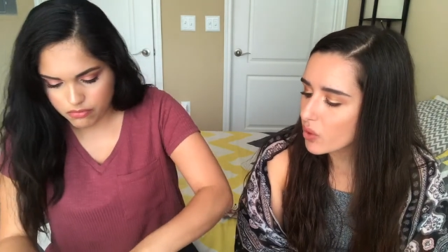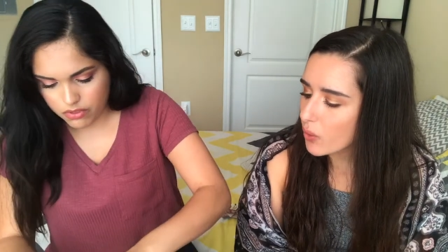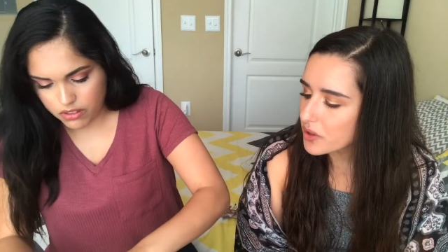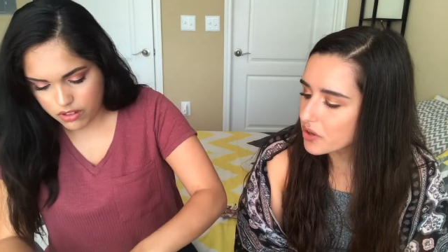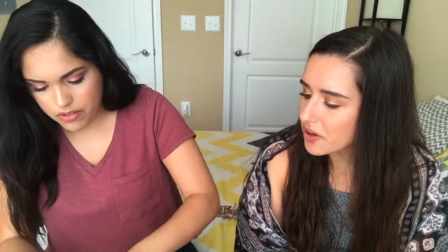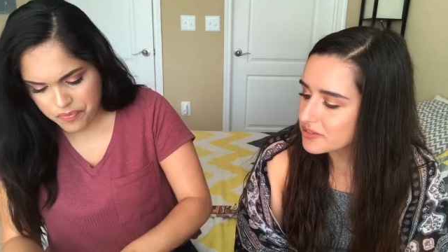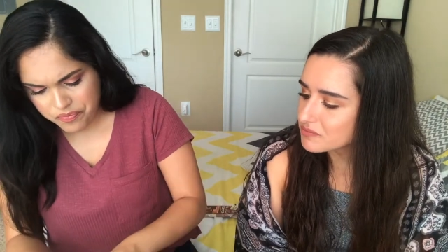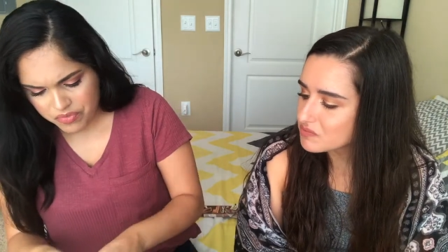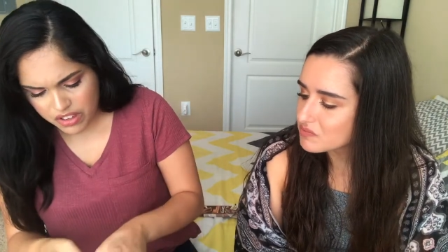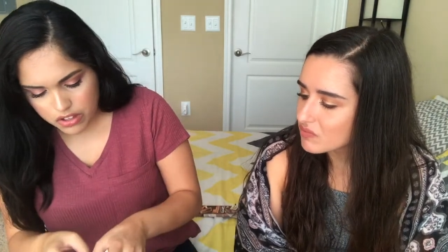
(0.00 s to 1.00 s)
Speaker 1: going on.
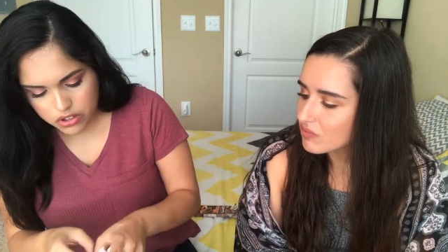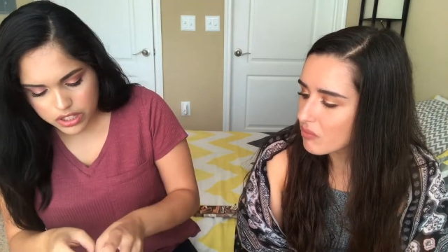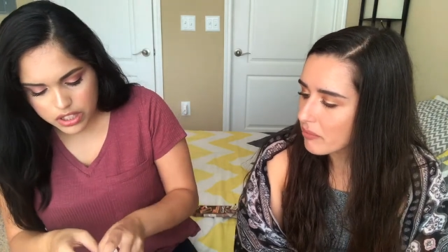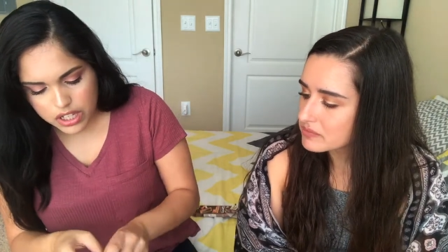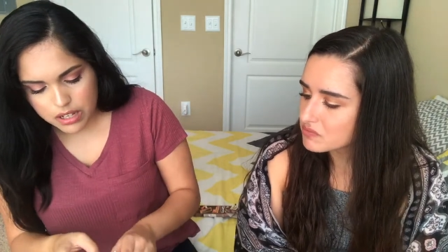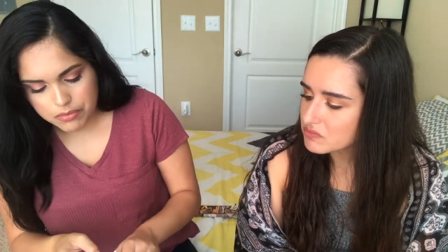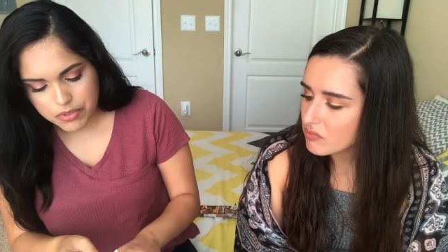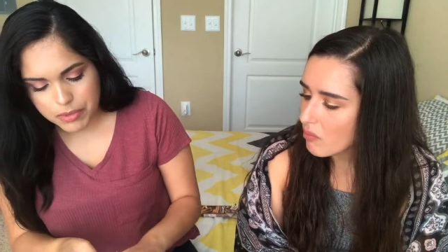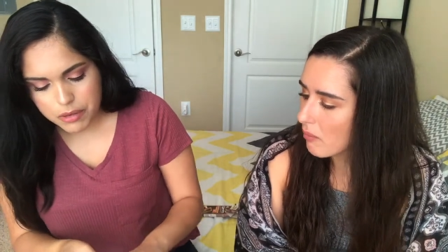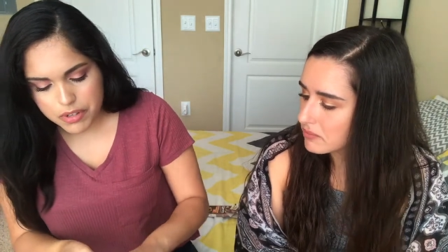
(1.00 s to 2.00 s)
These are like the, um, they
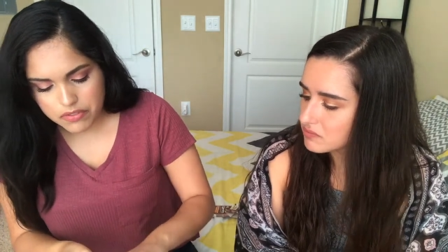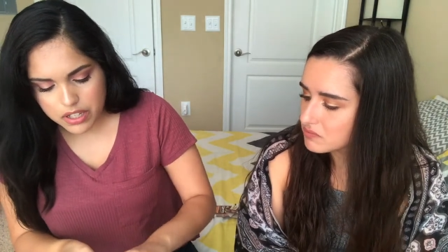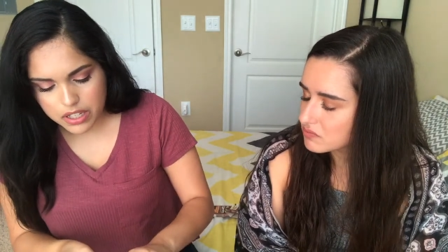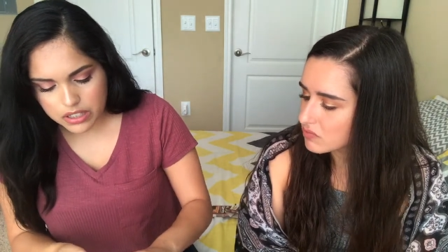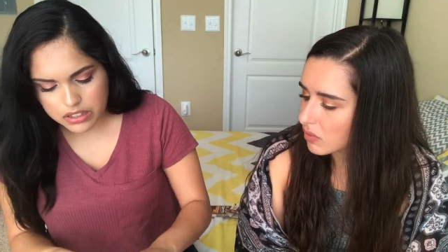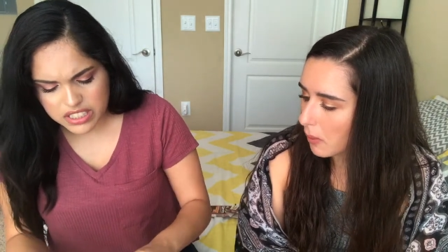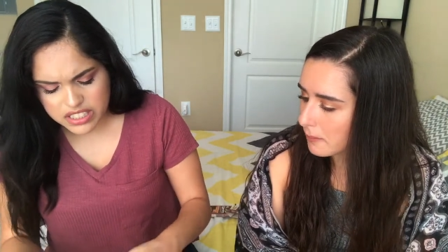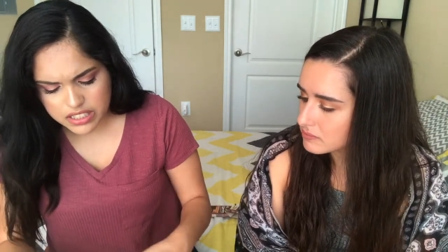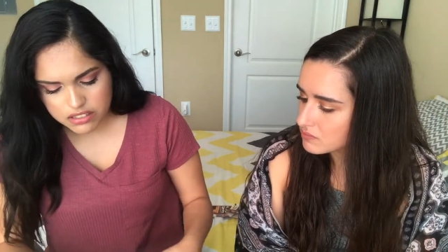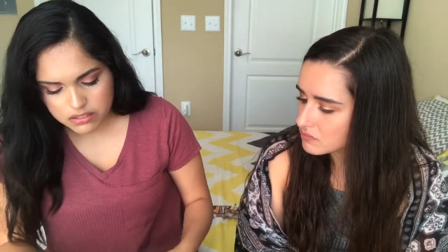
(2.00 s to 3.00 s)
remind me of like Lindt,